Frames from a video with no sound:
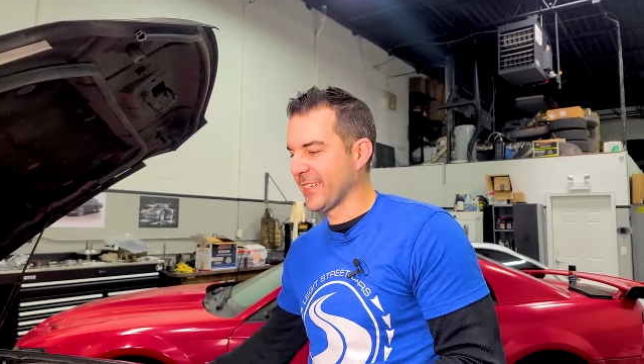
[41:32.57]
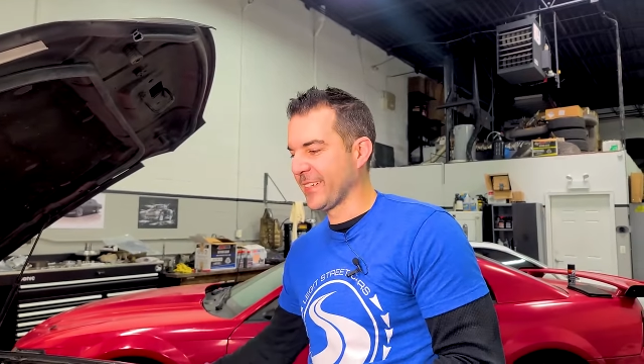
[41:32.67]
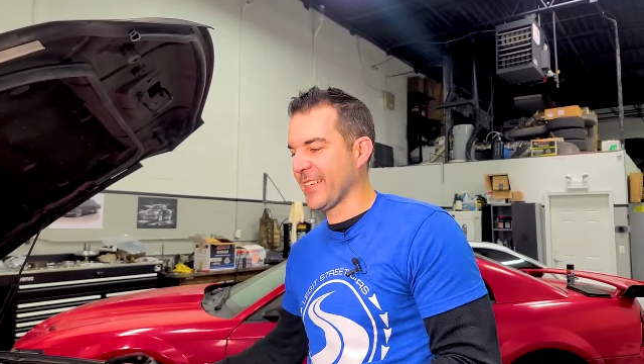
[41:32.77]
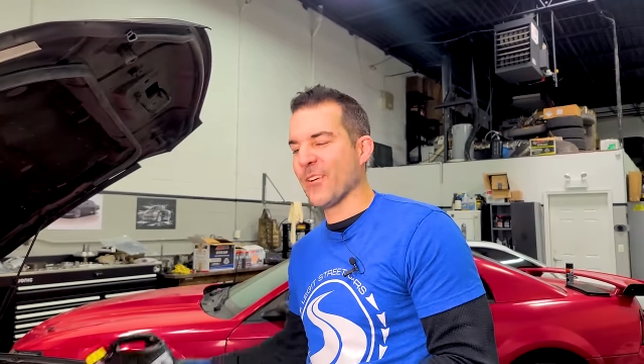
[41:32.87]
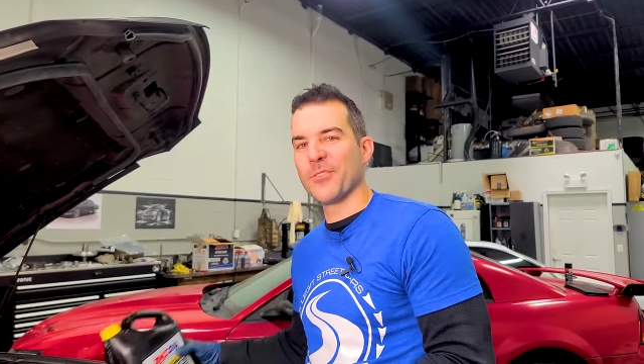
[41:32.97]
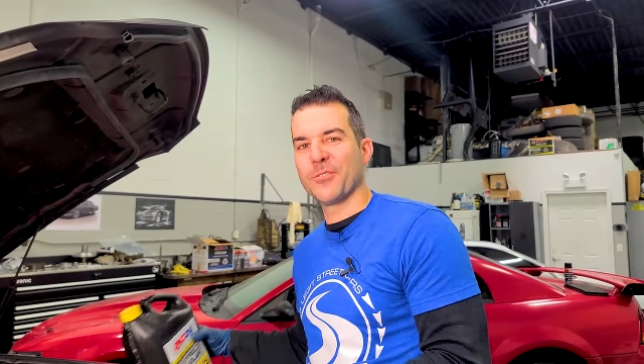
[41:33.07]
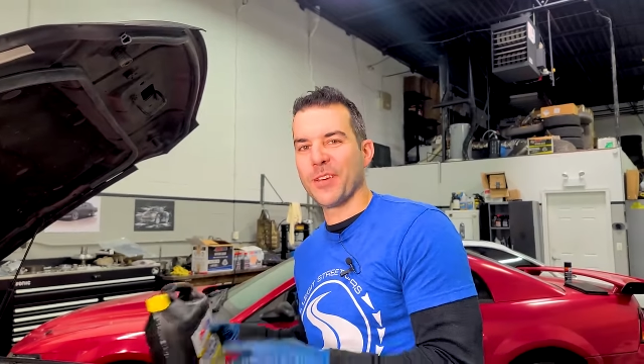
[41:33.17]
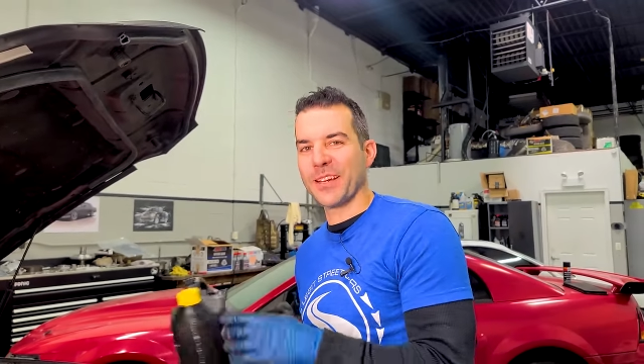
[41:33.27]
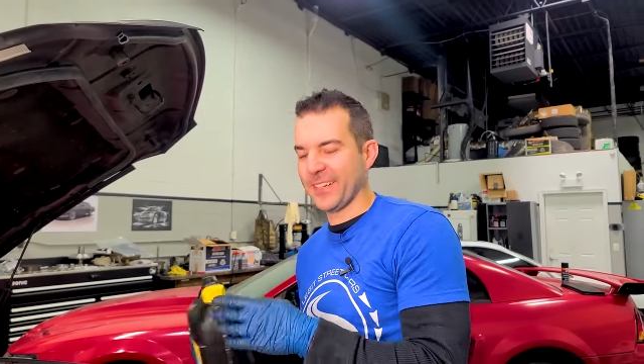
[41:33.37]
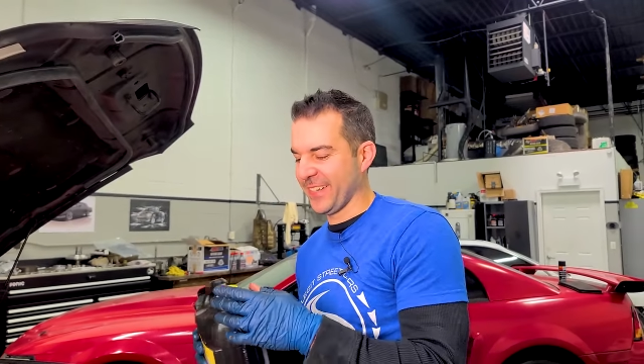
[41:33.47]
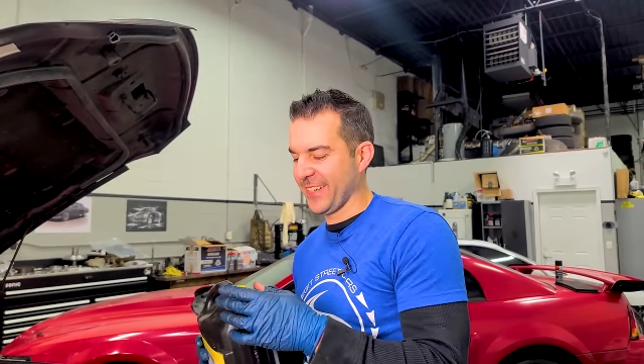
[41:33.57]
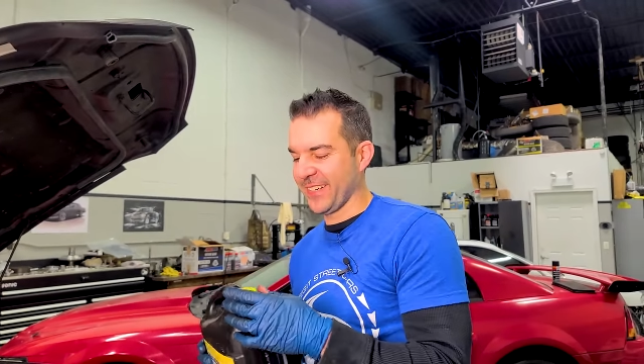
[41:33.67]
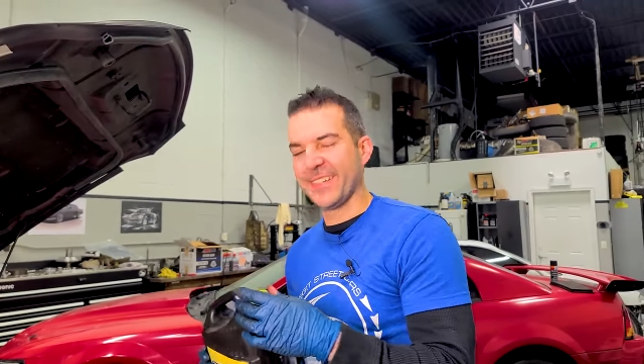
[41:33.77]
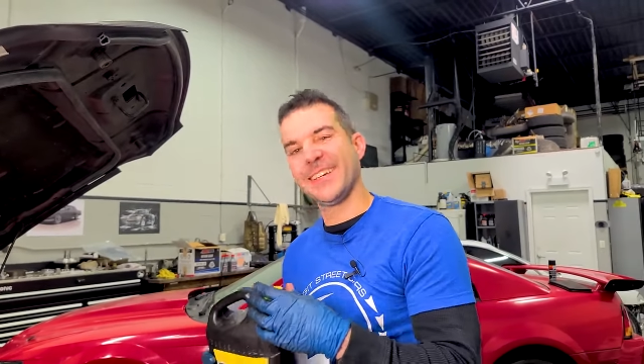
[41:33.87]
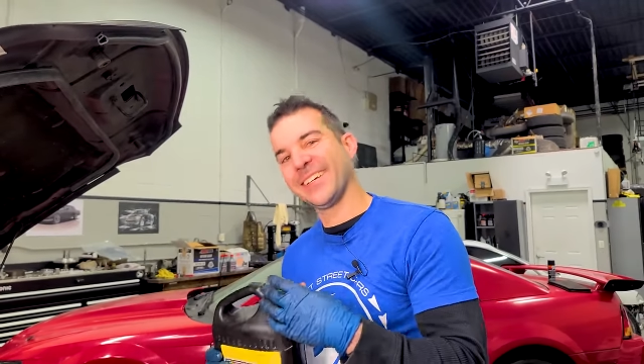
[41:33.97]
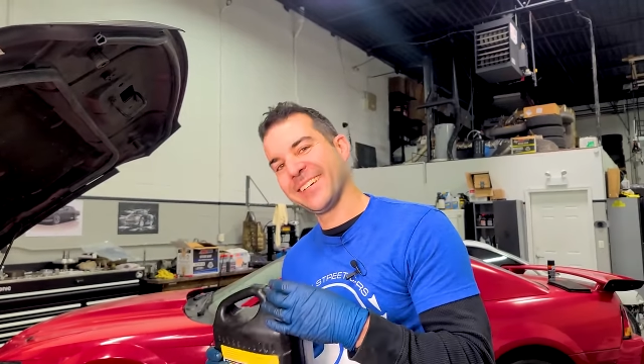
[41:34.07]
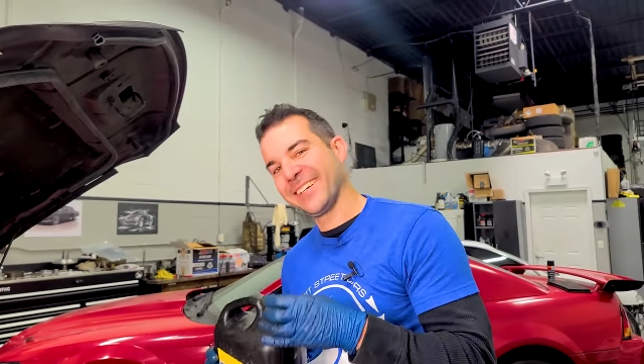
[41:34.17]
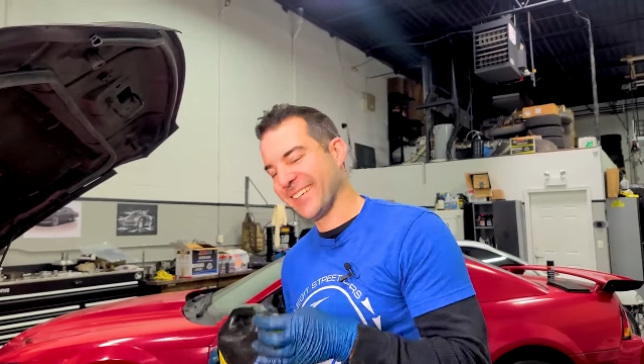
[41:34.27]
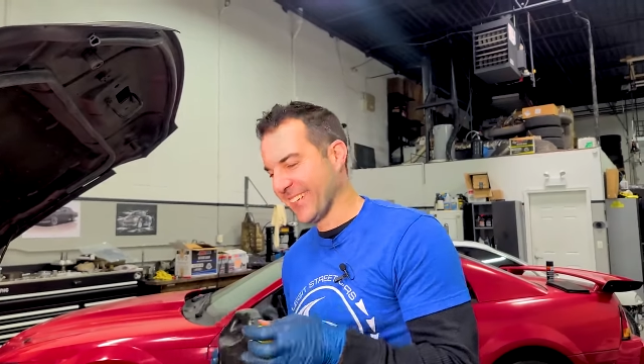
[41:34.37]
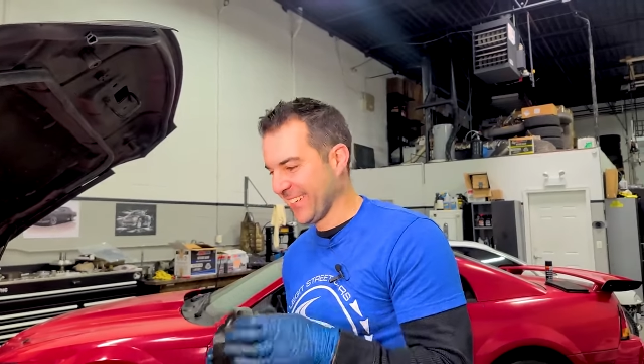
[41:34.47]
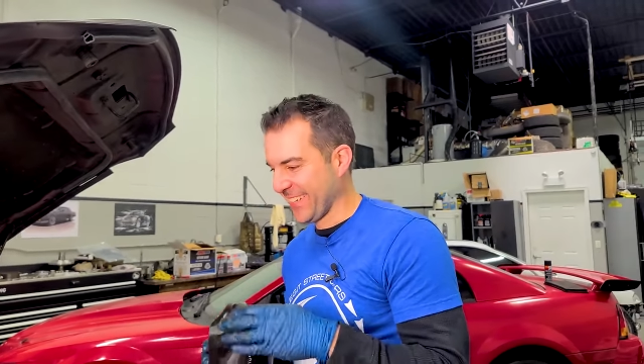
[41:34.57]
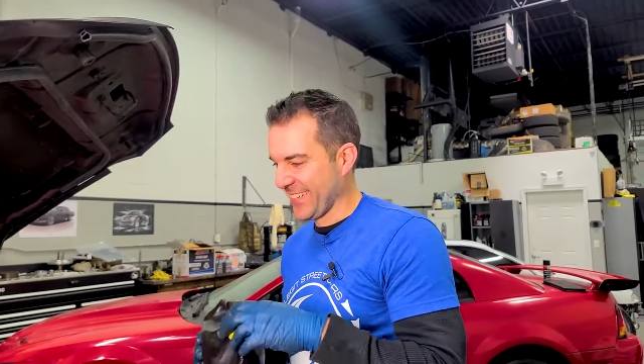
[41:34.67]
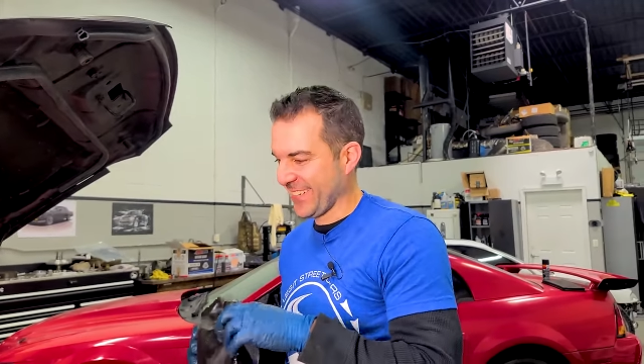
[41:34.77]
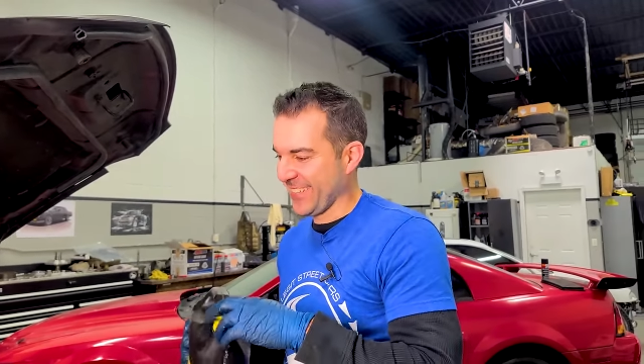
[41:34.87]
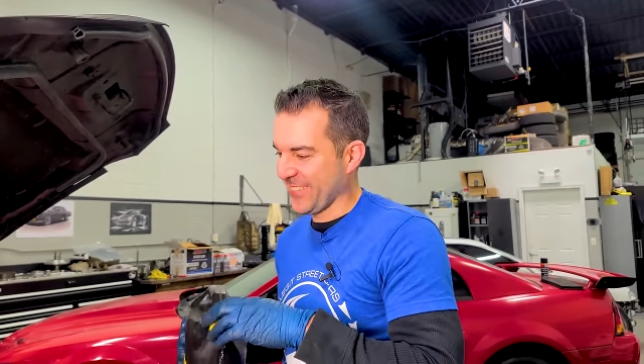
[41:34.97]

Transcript: sound effect there. I